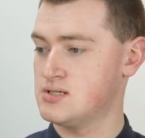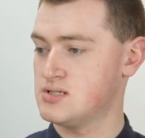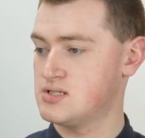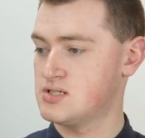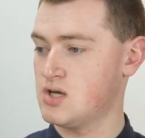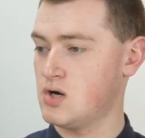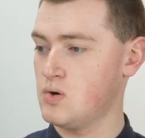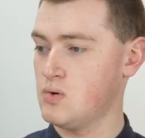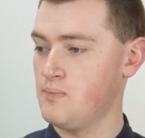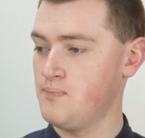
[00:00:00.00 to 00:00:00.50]

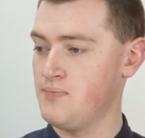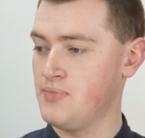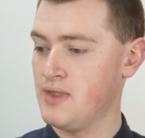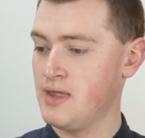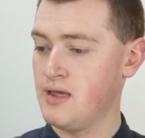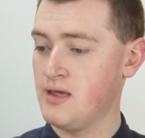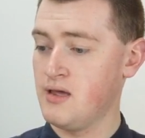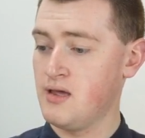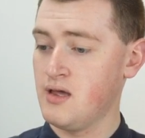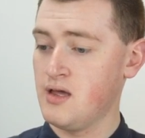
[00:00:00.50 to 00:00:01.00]
So
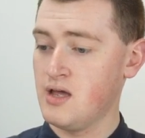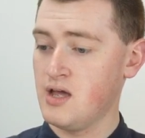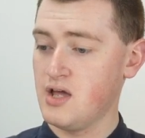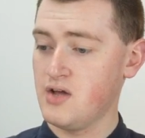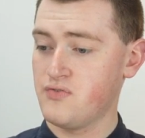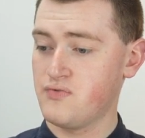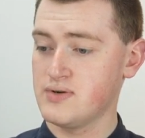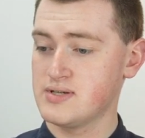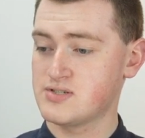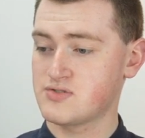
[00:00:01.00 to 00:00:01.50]

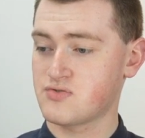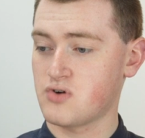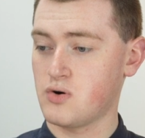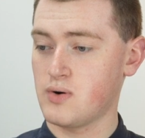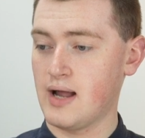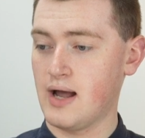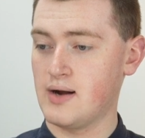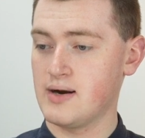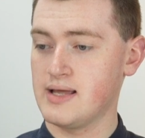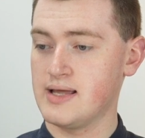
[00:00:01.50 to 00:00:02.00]
if we
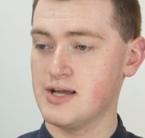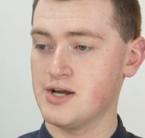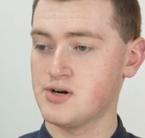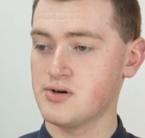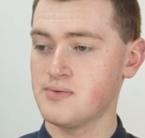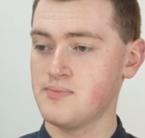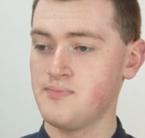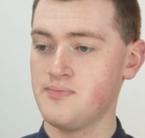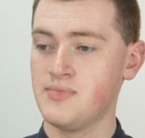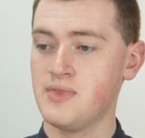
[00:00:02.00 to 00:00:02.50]
scroll down
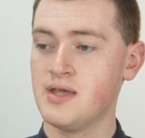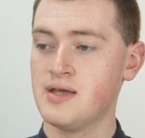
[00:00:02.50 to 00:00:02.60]
here,